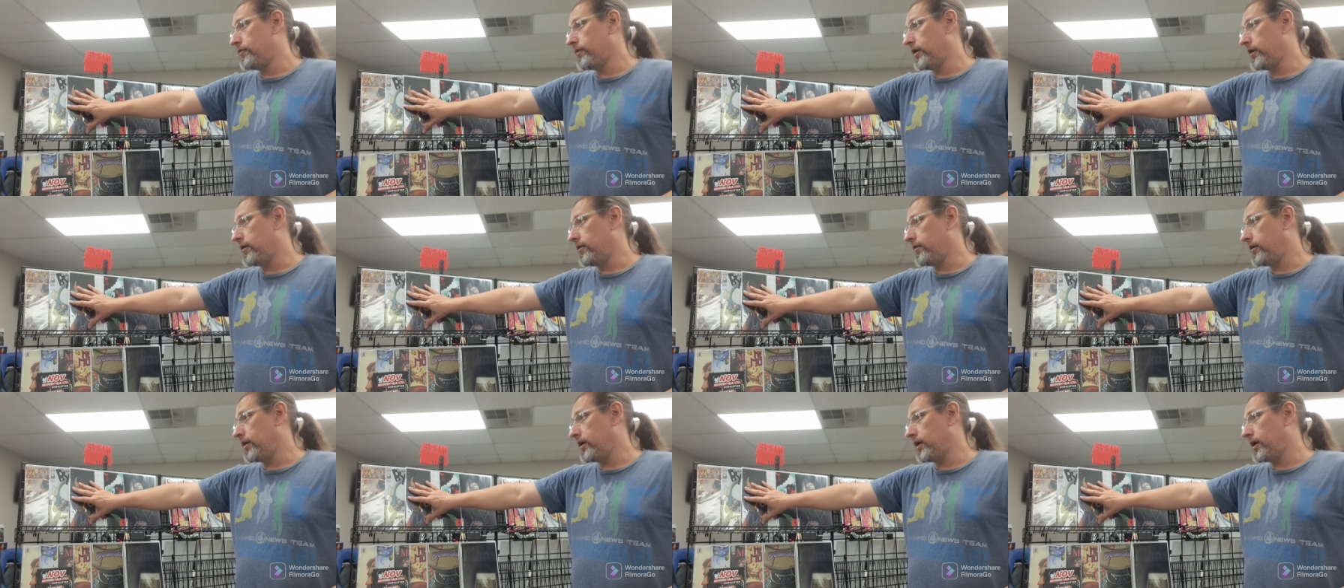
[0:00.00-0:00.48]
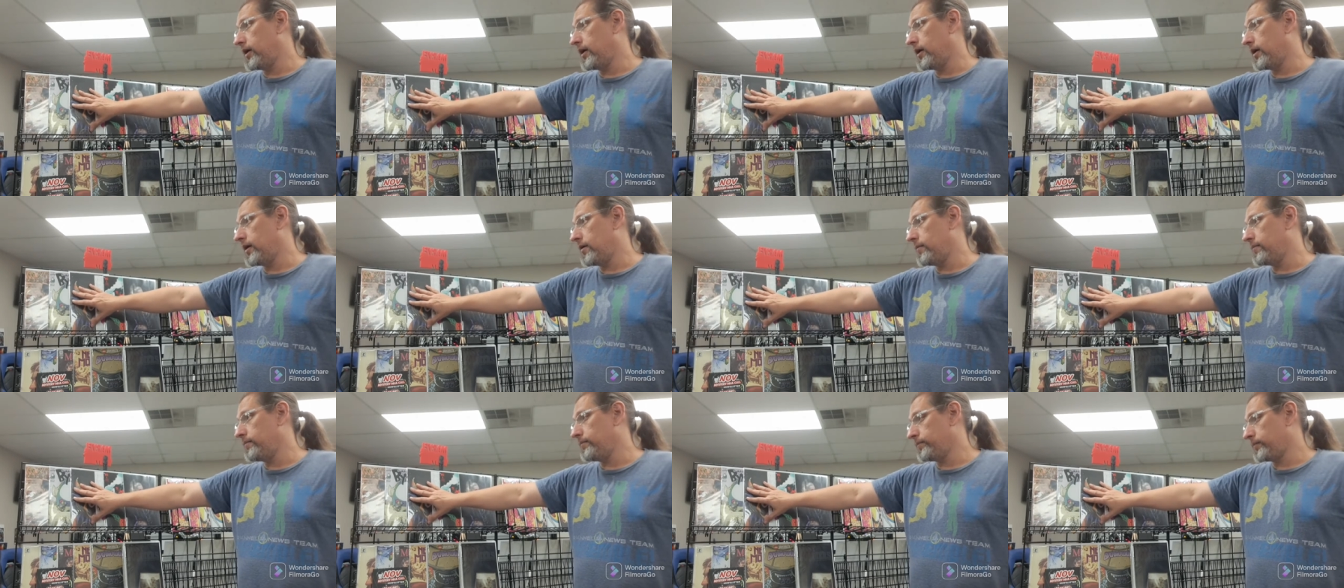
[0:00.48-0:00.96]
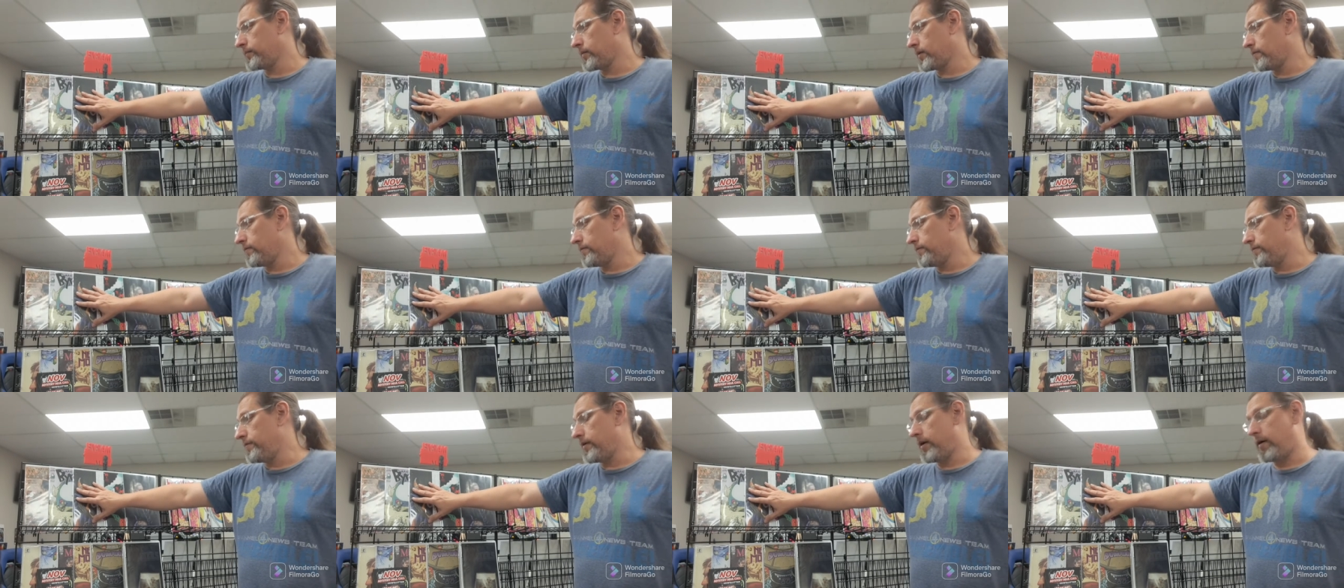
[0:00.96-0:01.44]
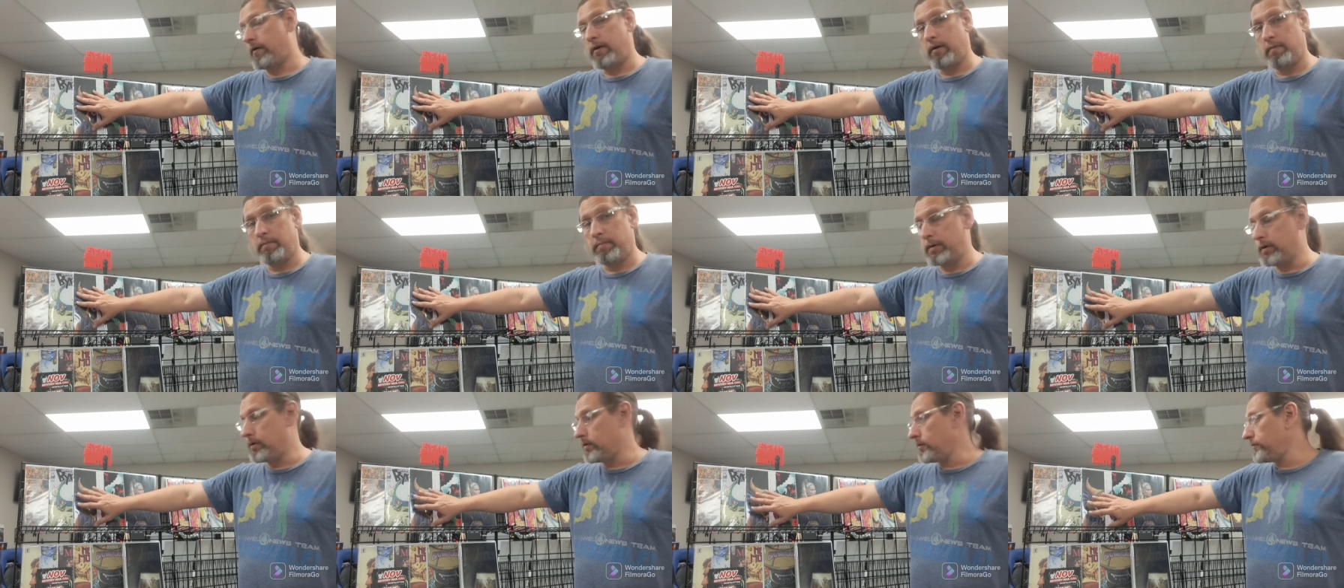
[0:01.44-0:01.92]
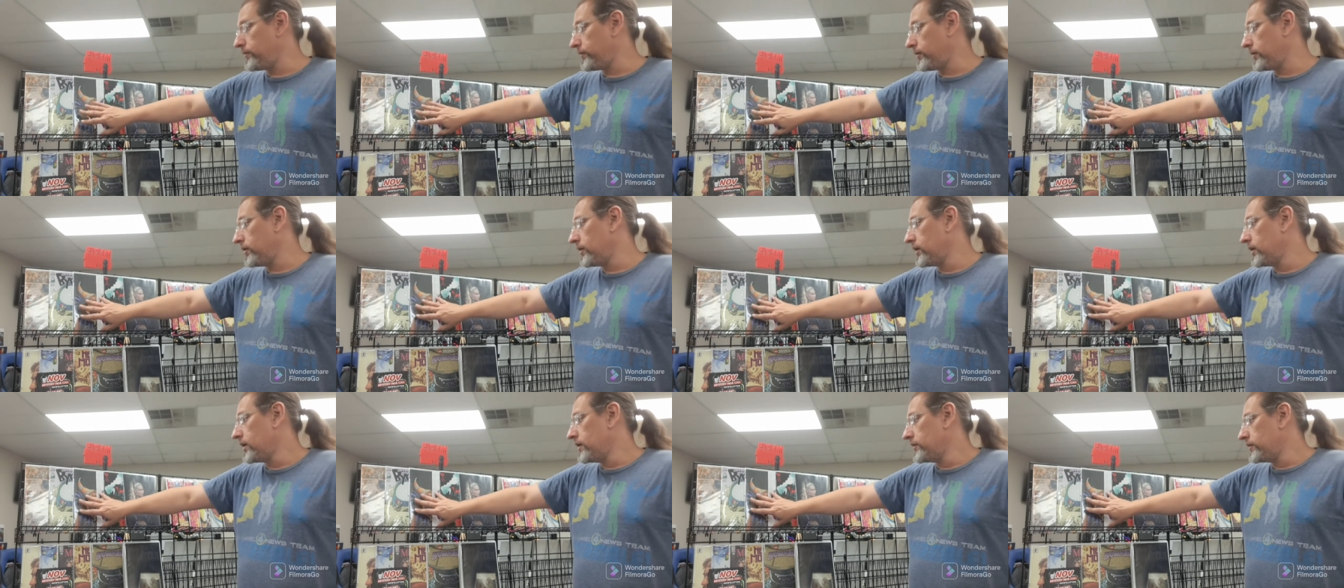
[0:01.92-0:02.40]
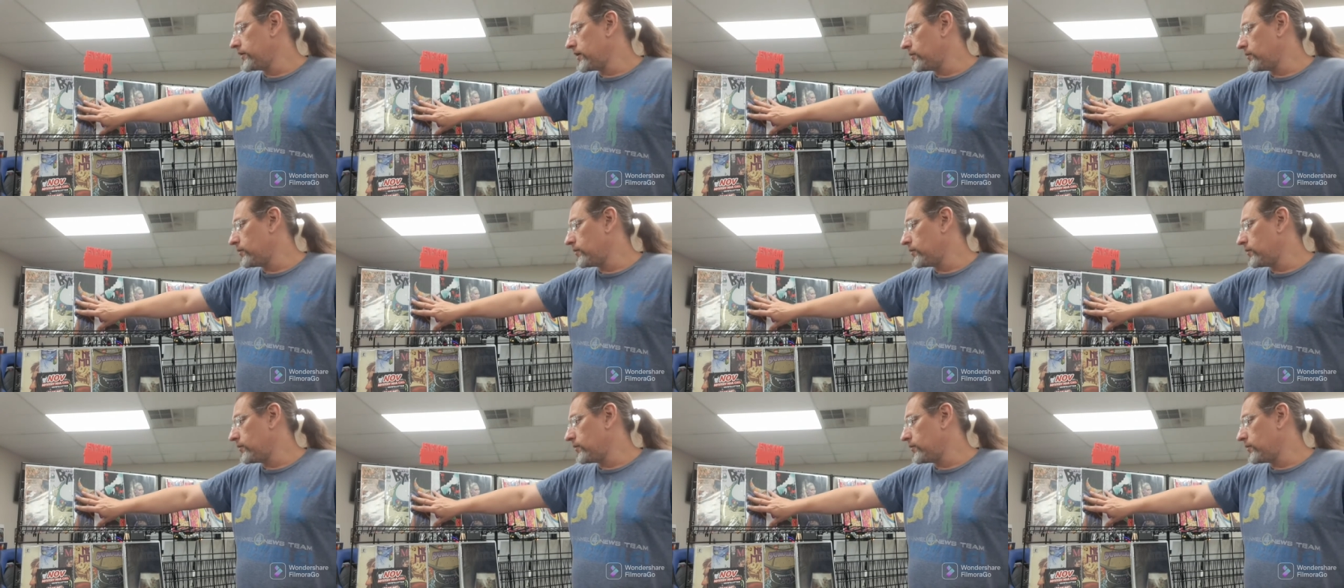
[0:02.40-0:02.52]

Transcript: Very, um, very beautiful.